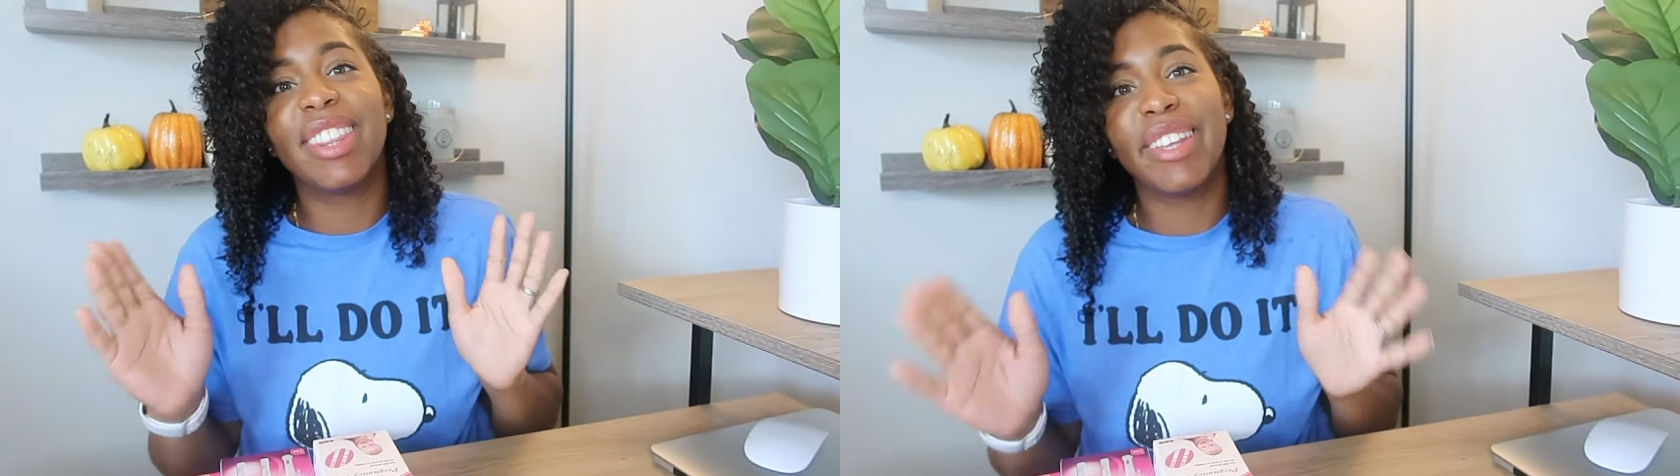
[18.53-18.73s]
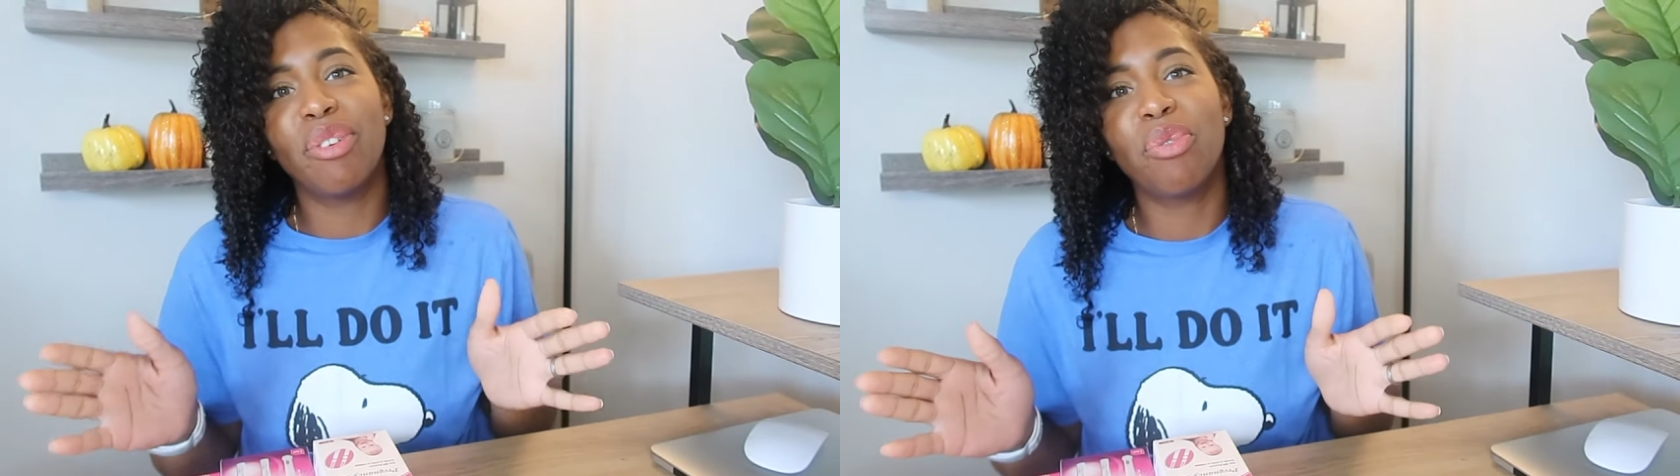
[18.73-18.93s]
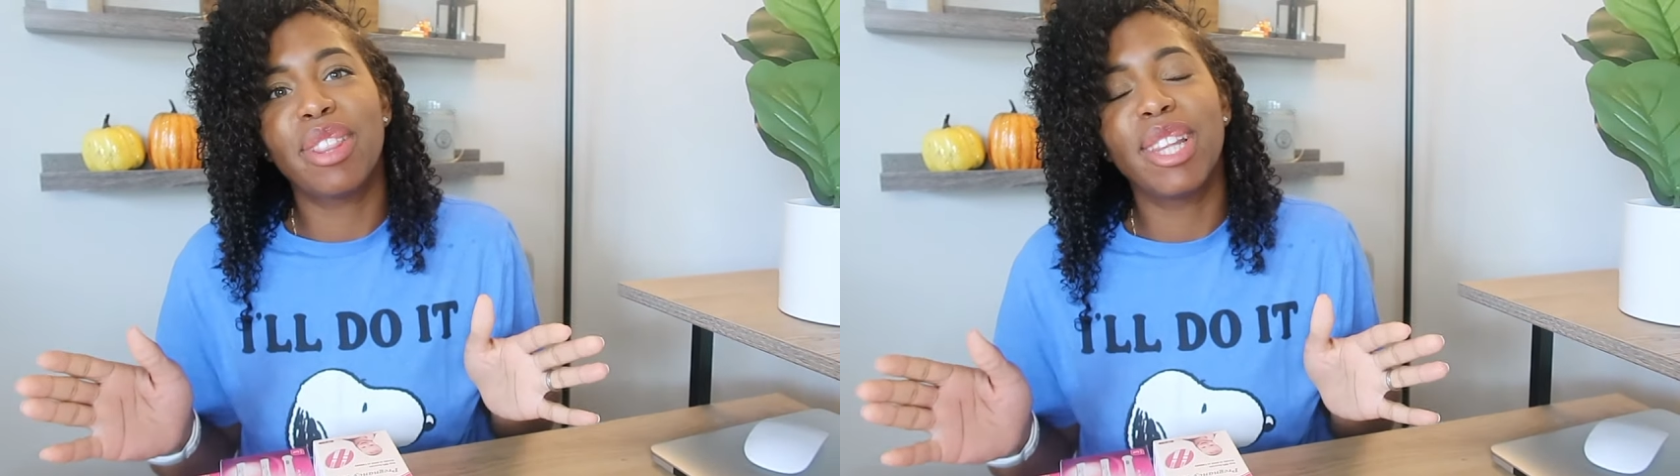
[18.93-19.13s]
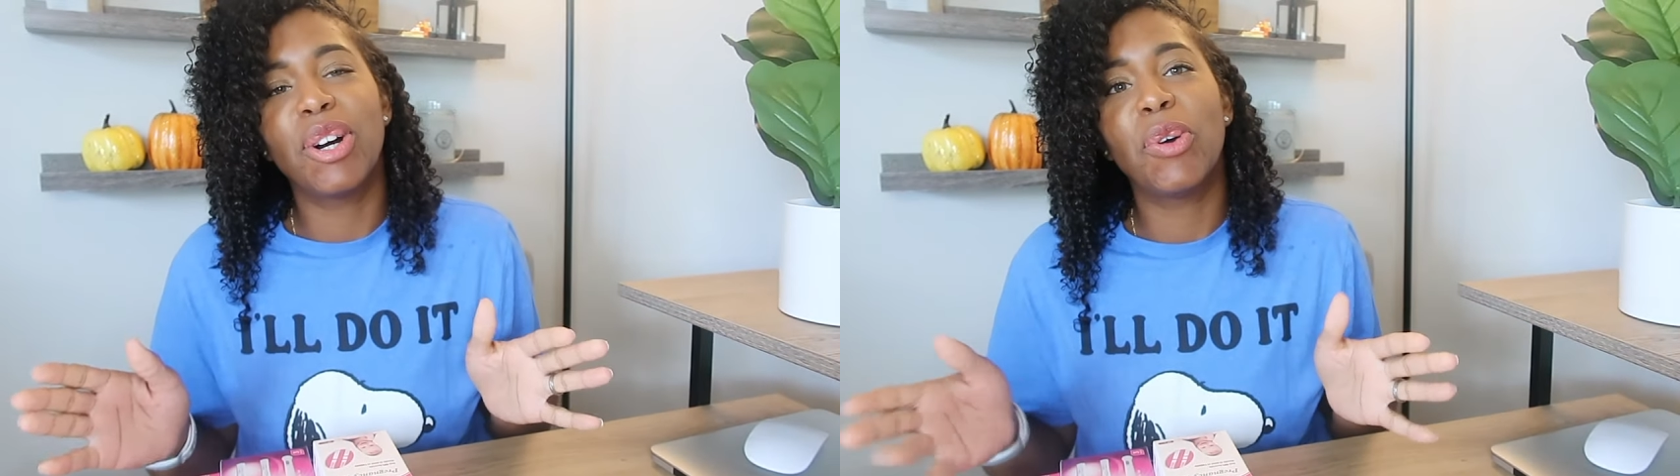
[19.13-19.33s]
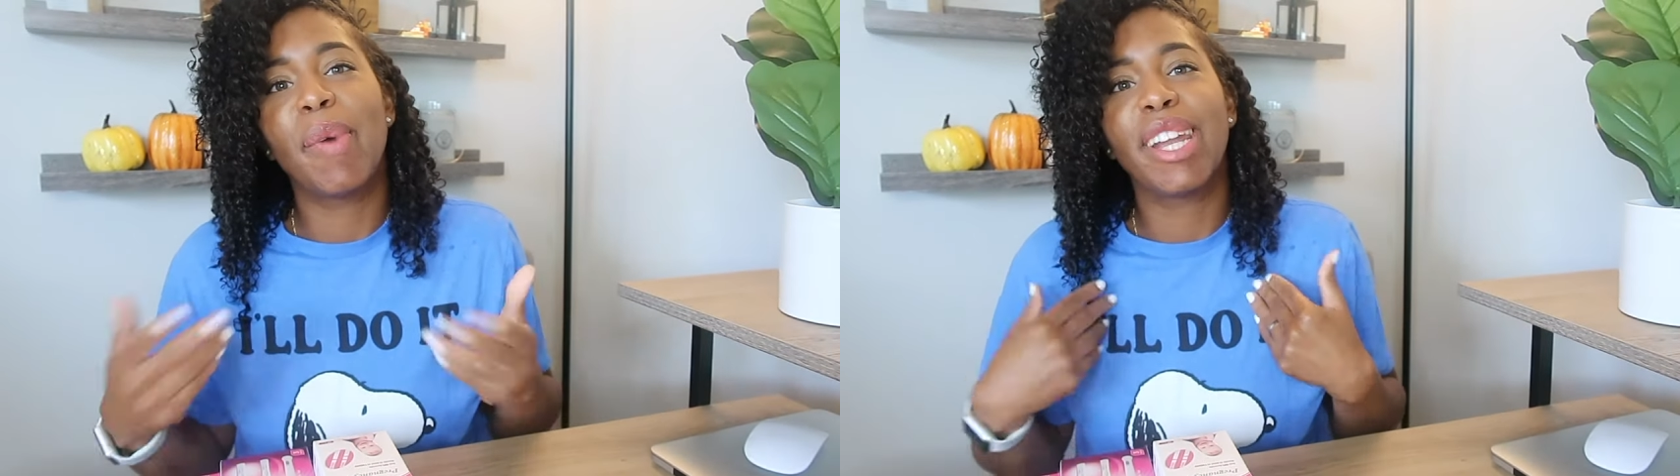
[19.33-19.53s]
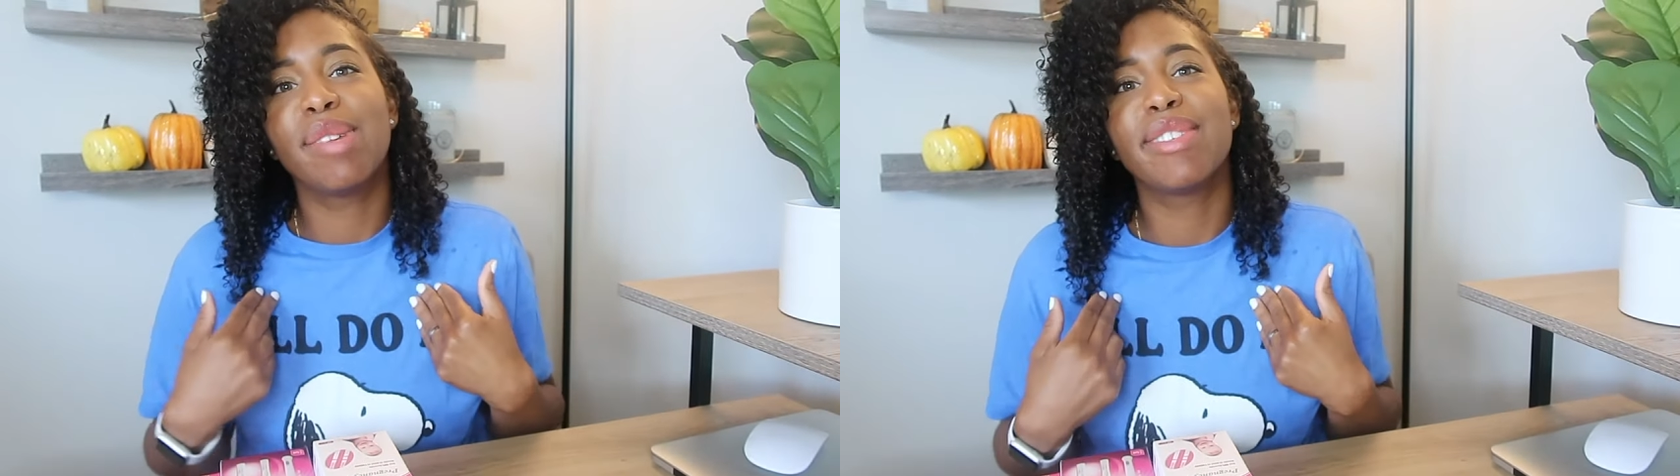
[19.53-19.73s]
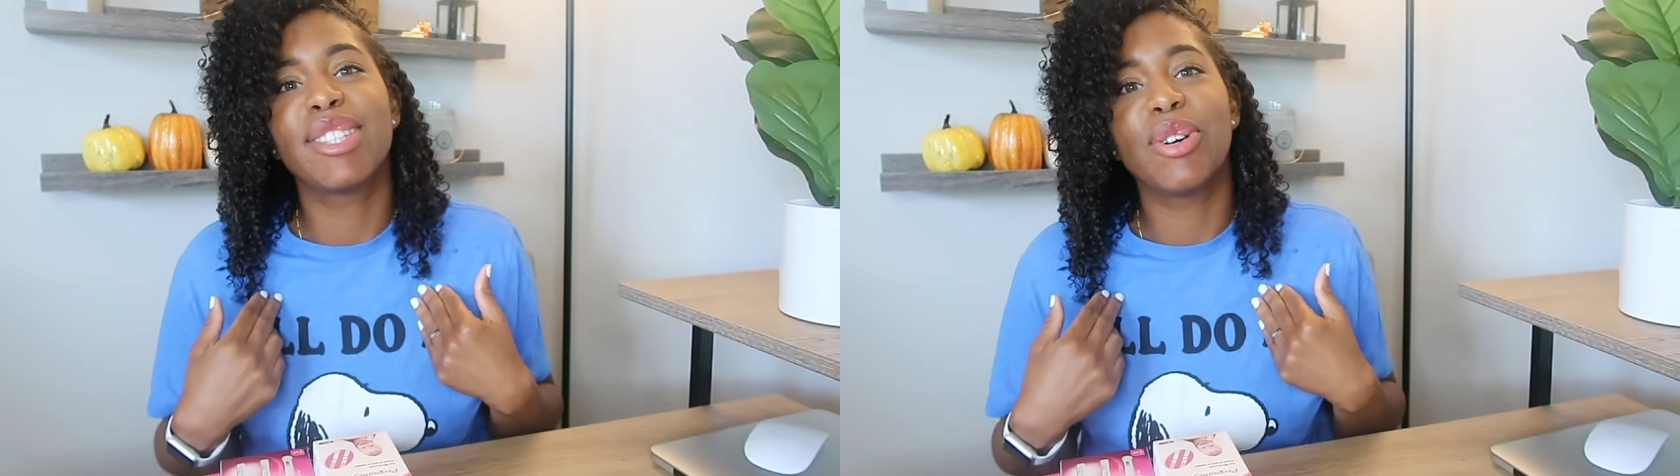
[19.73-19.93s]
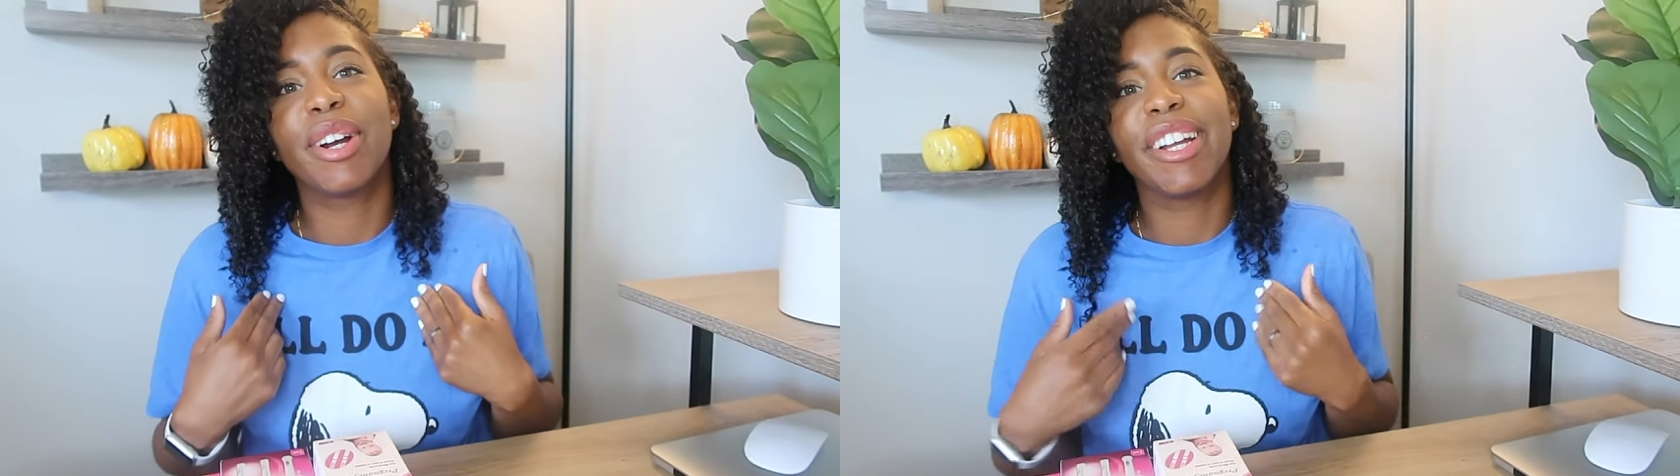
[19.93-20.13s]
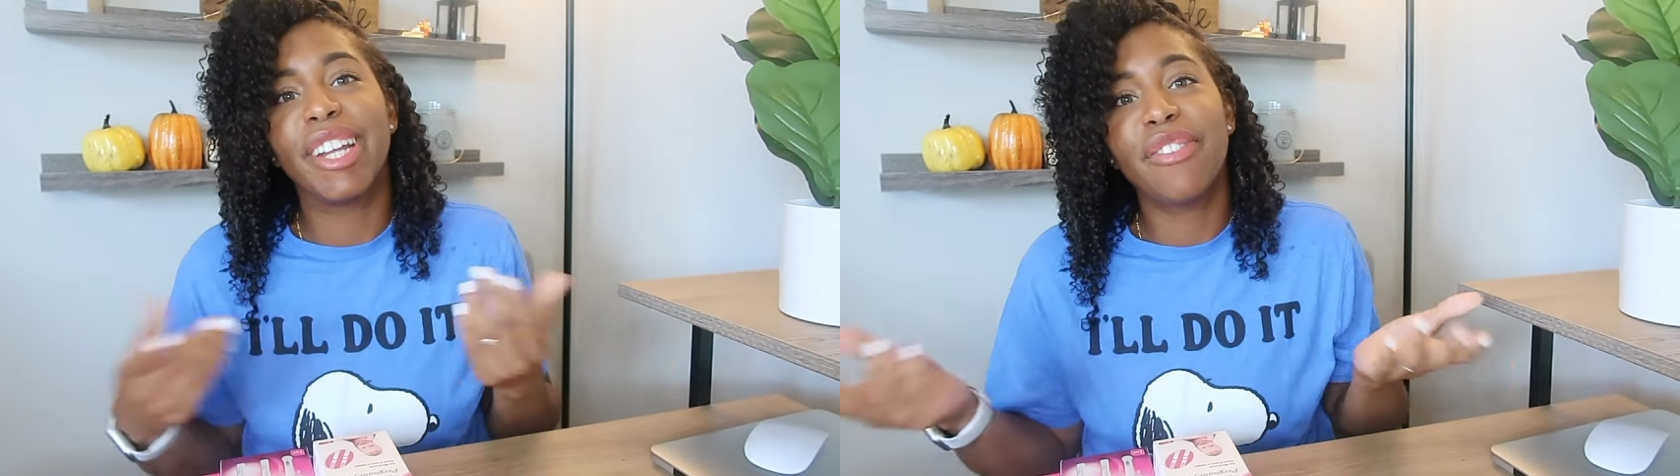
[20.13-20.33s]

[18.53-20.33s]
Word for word: living with Lo my name is lauren and